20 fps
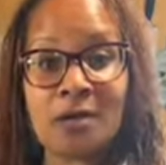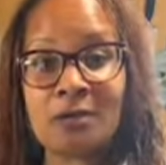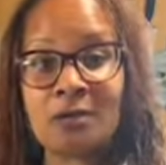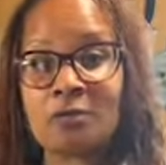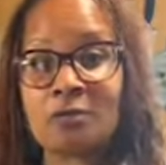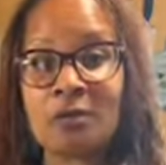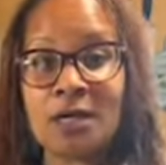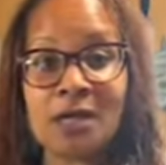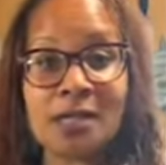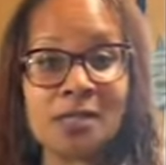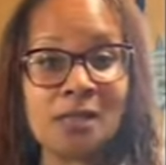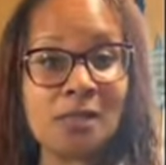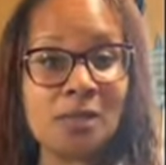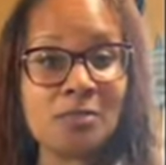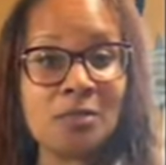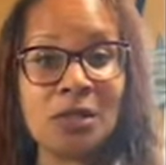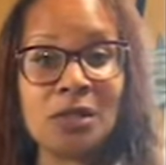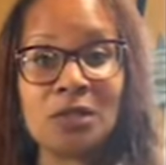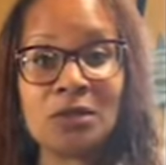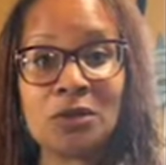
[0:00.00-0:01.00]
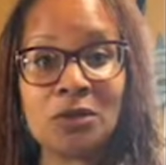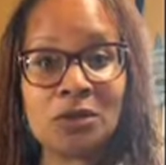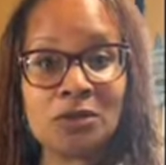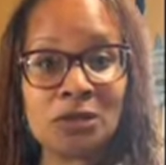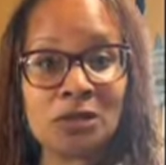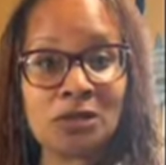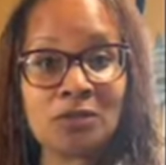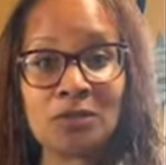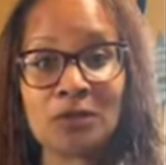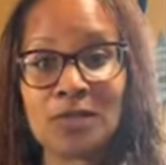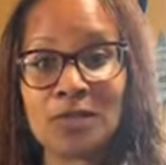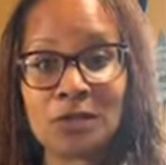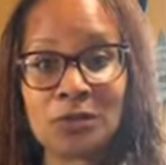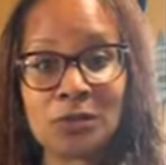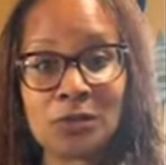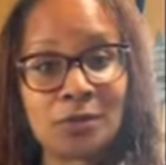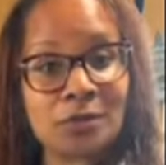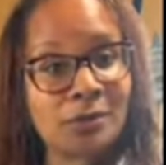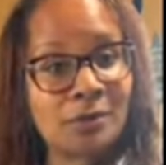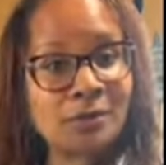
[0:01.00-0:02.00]
The rice is being cooked in a rice
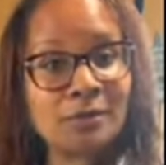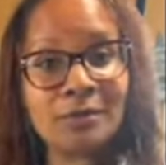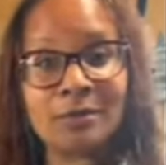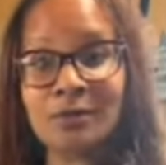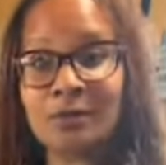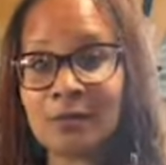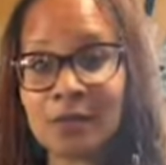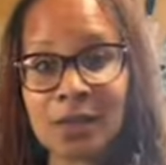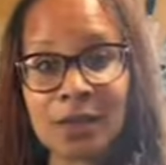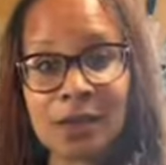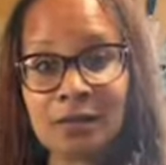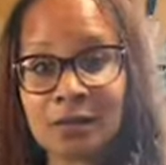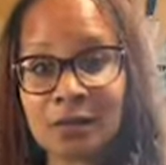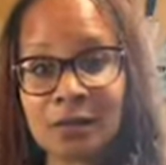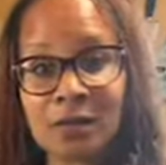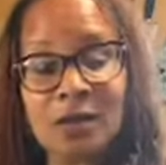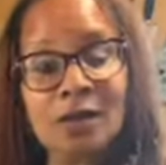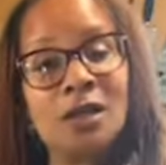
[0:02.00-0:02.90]
cooker, done.